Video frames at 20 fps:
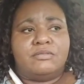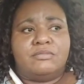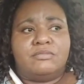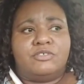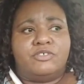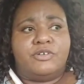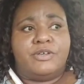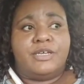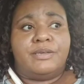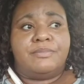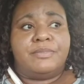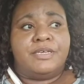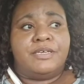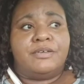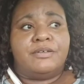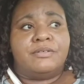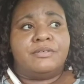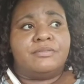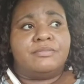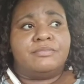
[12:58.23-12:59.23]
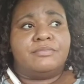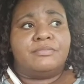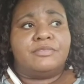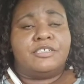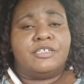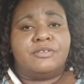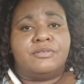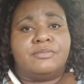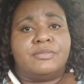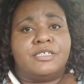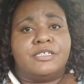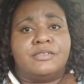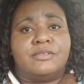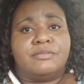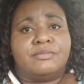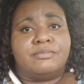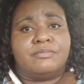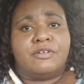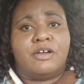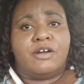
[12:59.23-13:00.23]
treadmill,
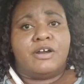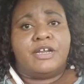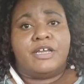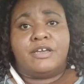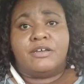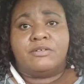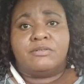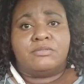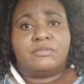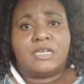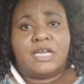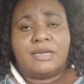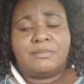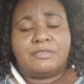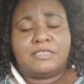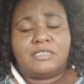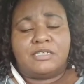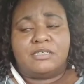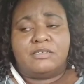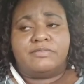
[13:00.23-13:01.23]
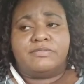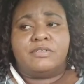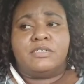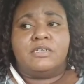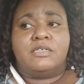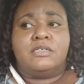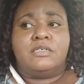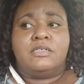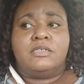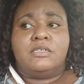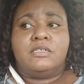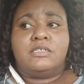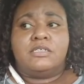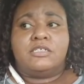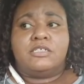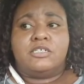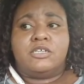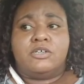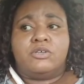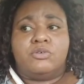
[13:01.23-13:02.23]
Zumba, cardio type stuff.
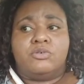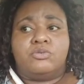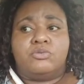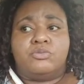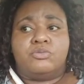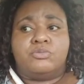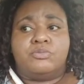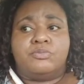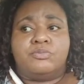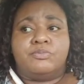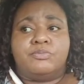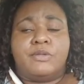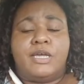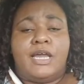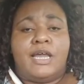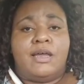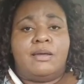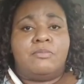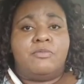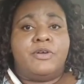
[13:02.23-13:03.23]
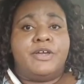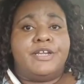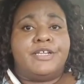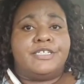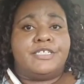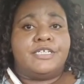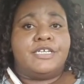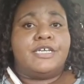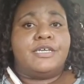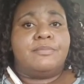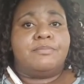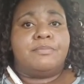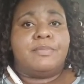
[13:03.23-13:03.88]
So I'm ready to get